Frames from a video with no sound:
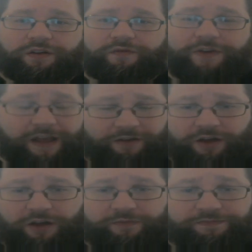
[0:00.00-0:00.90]
For now,
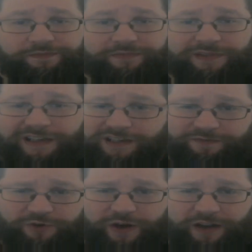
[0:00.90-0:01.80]
though, that's
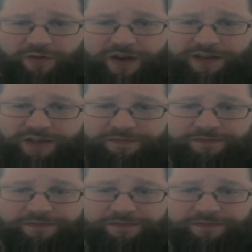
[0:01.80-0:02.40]
it for Dragon Quest.